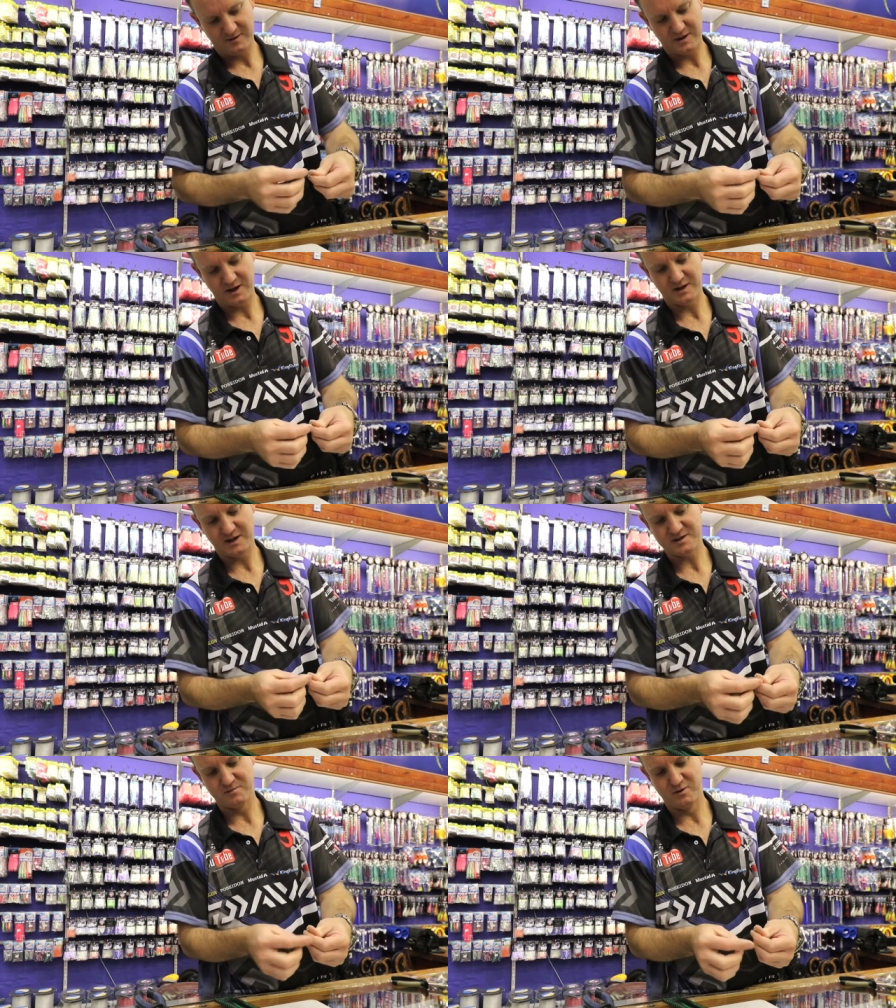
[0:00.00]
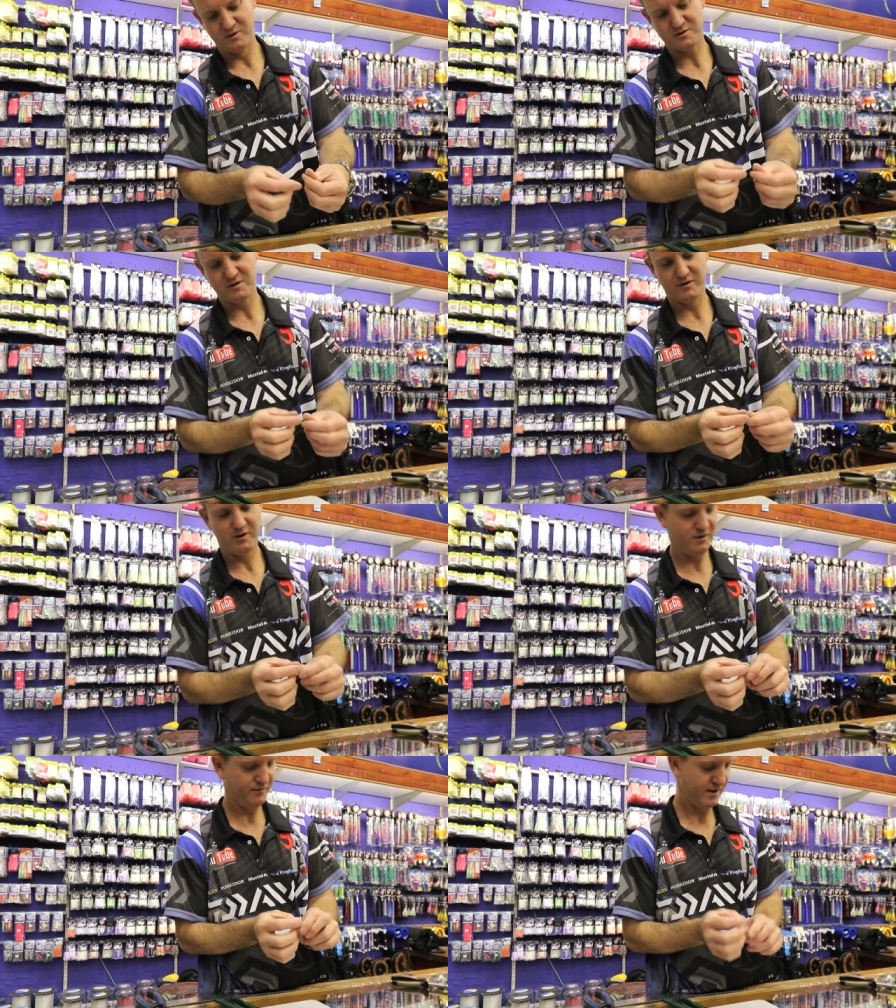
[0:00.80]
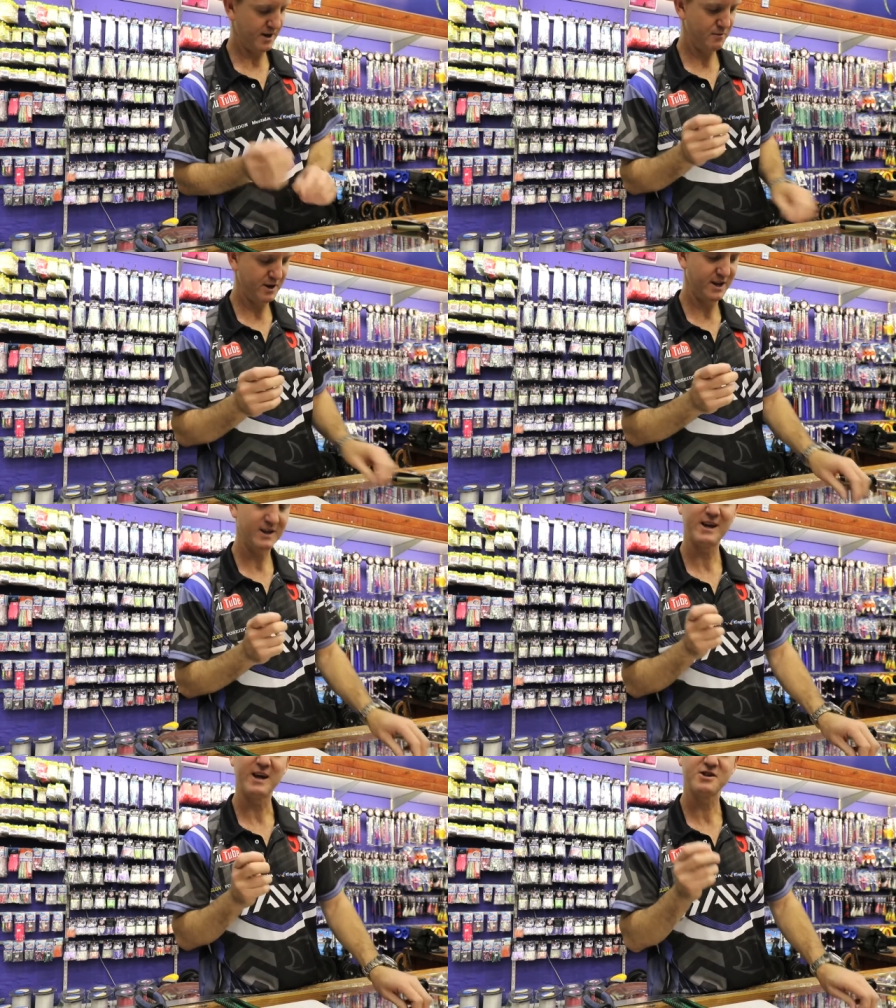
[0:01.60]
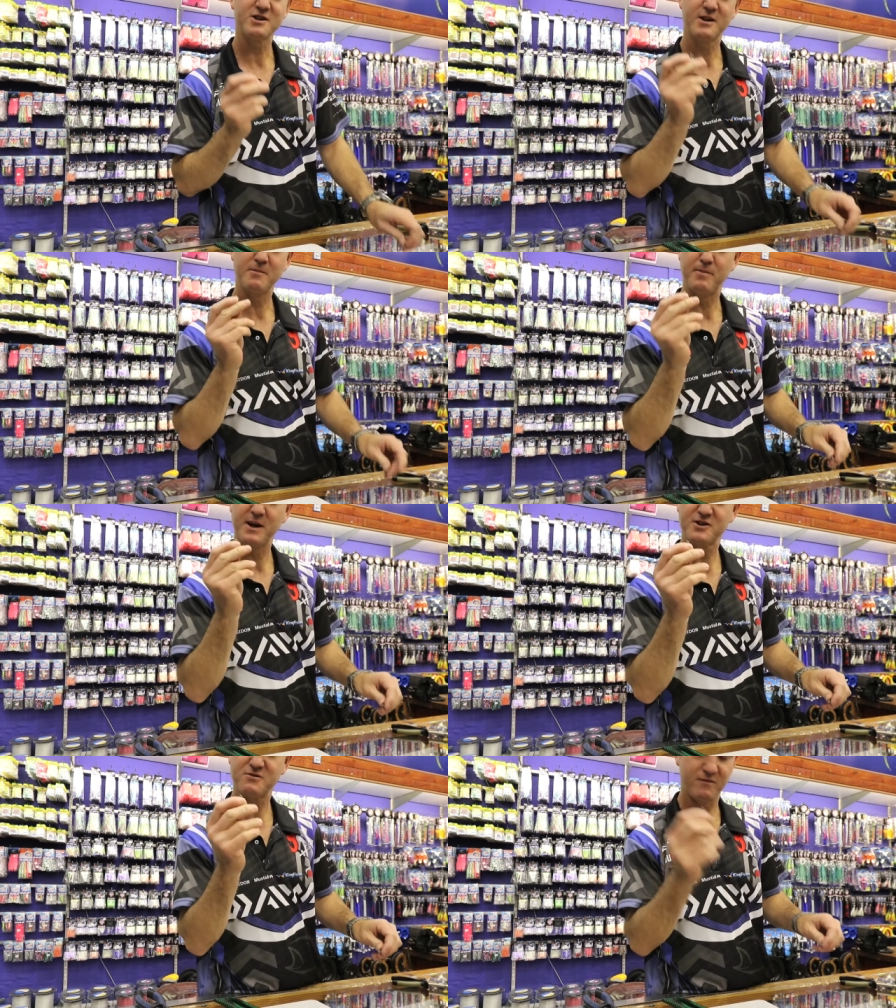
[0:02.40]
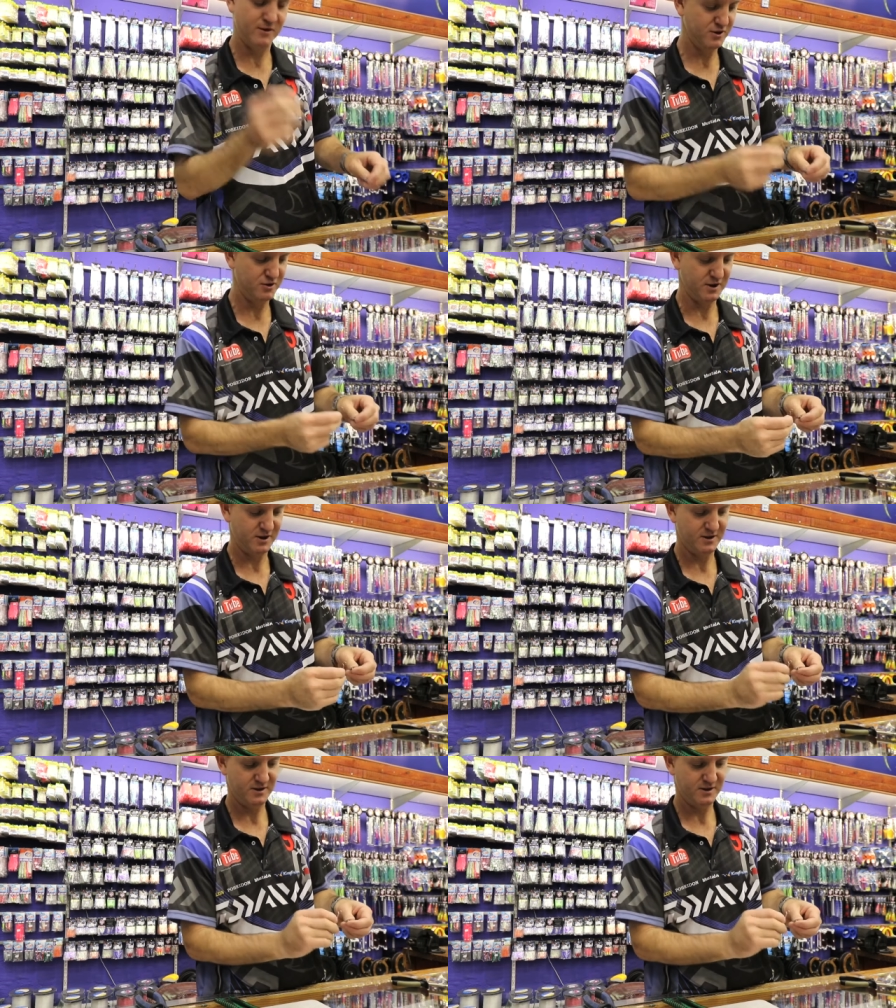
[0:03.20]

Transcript: taking that small swivel off, and we're going to attach the big swivel to it.